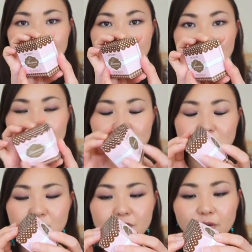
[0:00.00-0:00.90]
It's
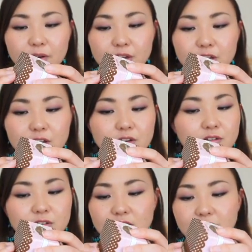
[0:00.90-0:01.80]
so very
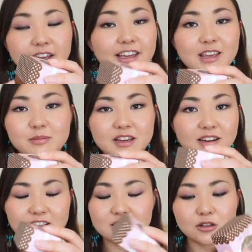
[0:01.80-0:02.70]
cute. Oh, like I keep
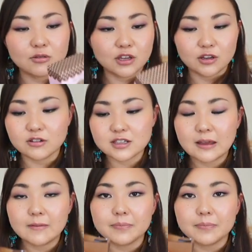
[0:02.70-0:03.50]
saying, it's so cute.